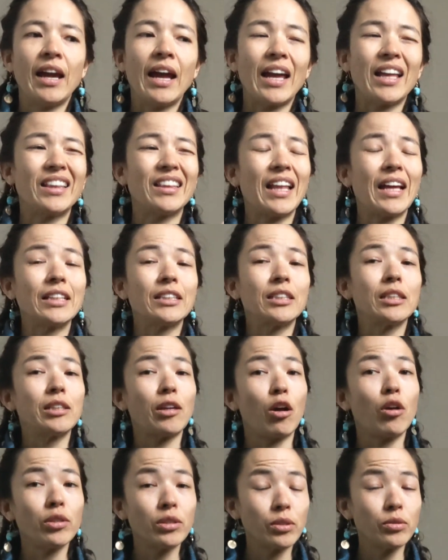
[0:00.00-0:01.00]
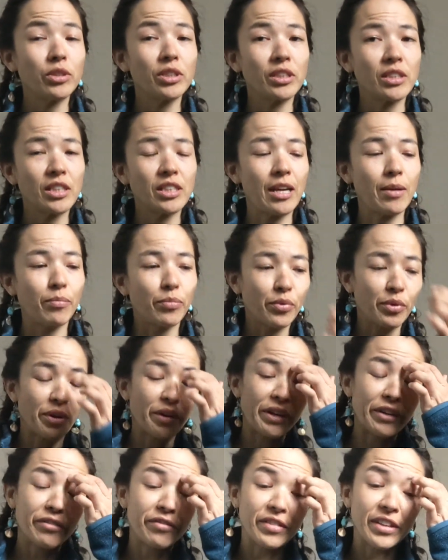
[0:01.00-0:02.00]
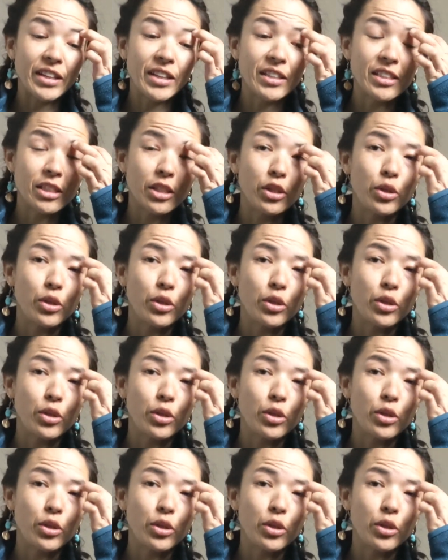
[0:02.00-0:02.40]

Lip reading: And that's also just a temporary fix.